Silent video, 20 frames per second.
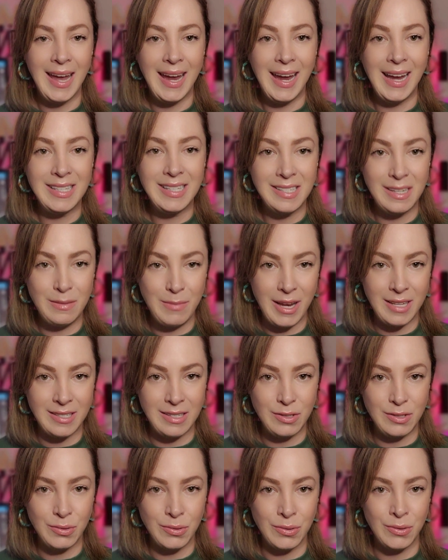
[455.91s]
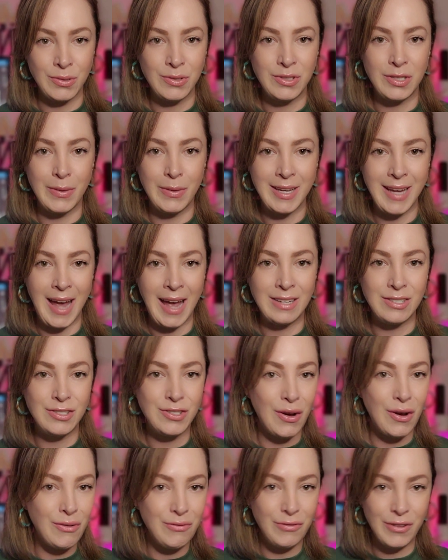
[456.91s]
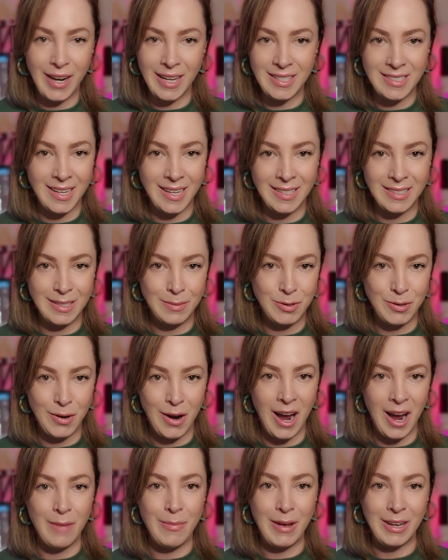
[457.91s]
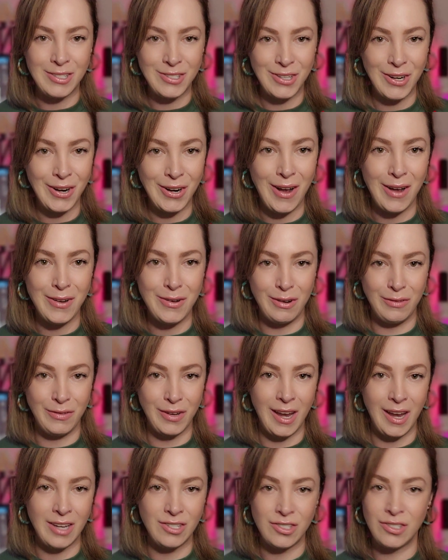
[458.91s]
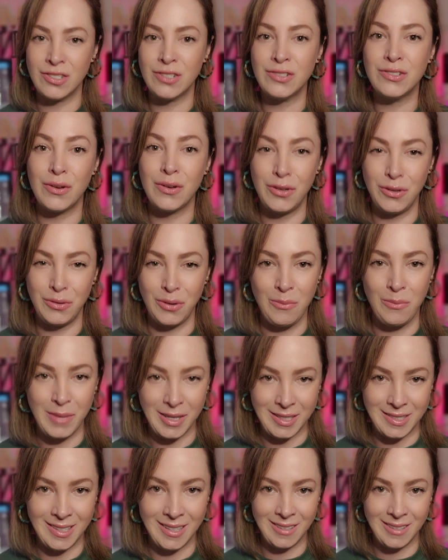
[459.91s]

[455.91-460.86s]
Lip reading: It's an amazing tool, so again, don't forget to hit subscribe and turn on notifications so you don't miss it.